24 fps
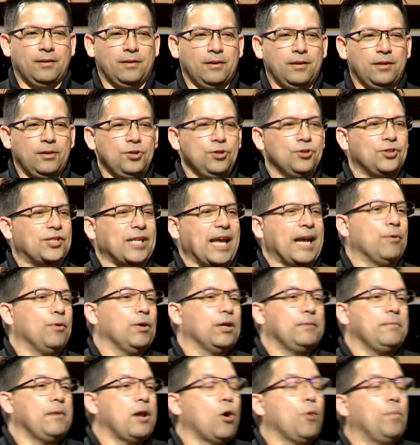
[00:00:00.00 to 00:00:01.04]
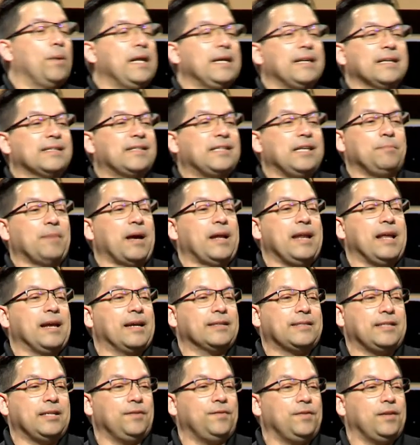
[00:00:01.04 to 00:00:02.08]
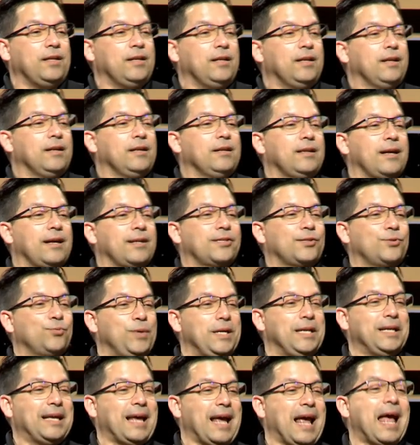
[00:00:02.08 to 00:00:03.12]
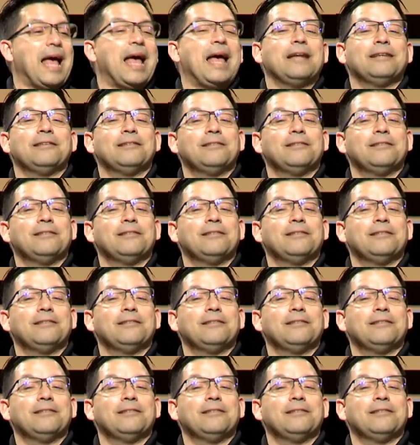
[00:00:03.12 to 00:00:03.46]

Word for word: You say, well, nobody can see my negativity. Yes, we can.